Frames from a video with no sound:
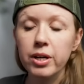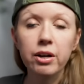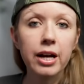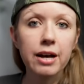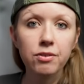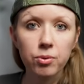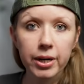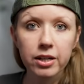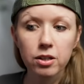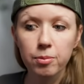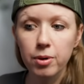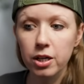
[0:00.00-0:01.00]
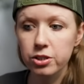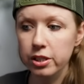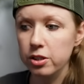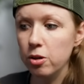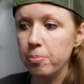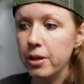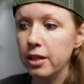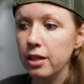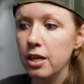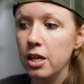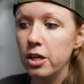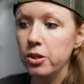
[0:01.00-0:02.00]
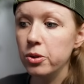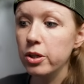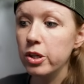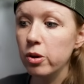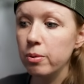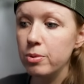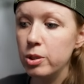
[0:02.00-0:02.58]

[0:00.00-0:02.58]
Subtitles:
So here I have a regular project open. You can go